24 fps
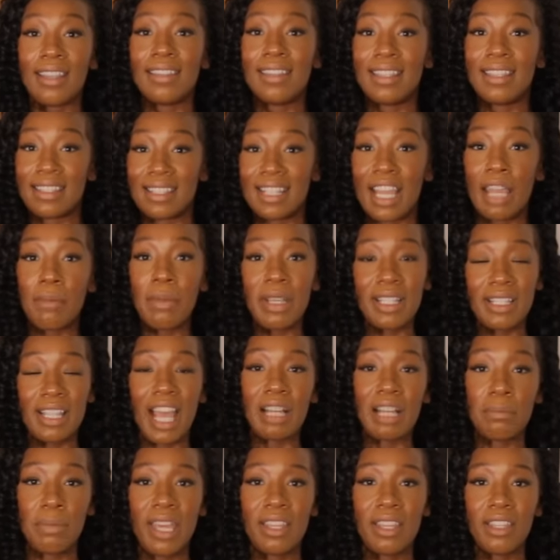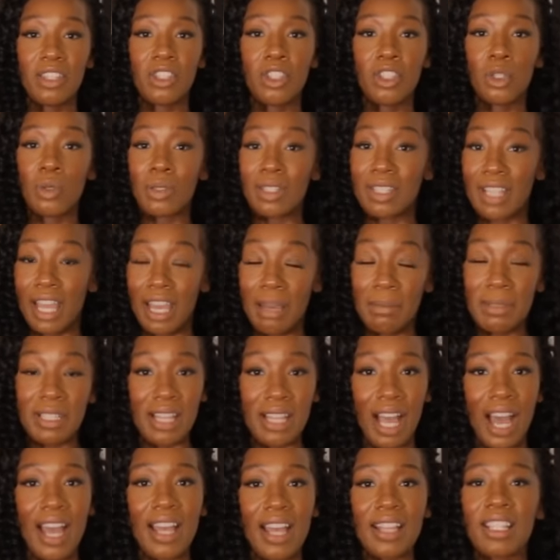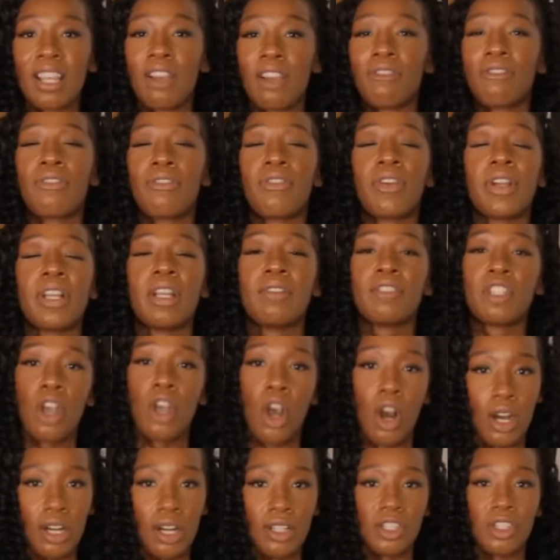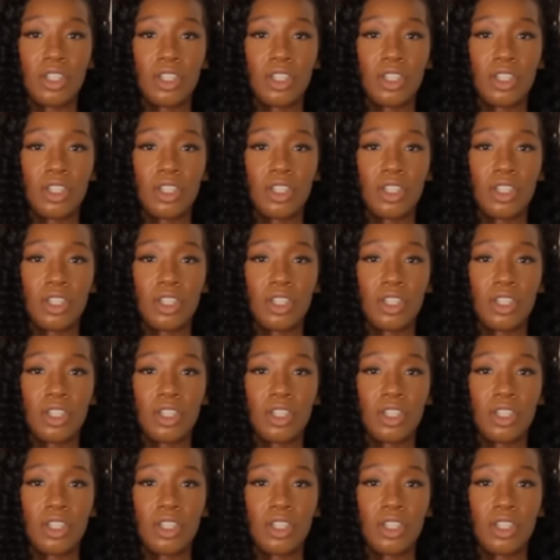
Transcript: the same exact bathing suit, same size, free of charge.